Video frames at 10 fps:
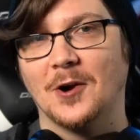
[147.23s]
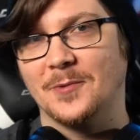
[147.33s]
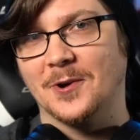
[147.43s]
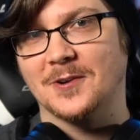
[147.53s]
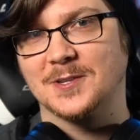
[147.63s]

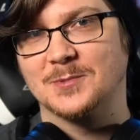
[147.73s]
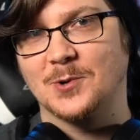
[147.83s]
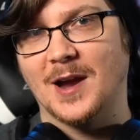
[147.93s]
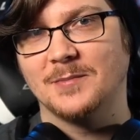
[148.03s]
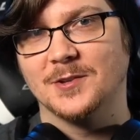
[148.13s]
Hope you're all
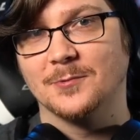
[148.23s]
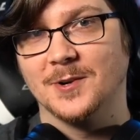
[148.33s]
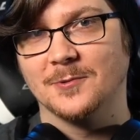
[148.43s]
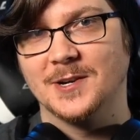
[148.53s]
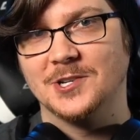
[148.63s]
subscribed to The
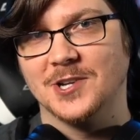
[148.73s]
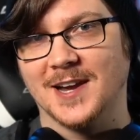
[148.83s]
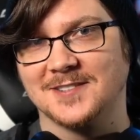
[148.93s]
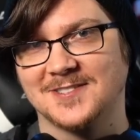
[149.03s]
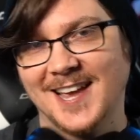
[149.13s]
Real
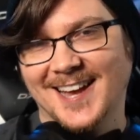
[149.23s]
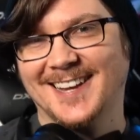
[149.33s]
Rejects.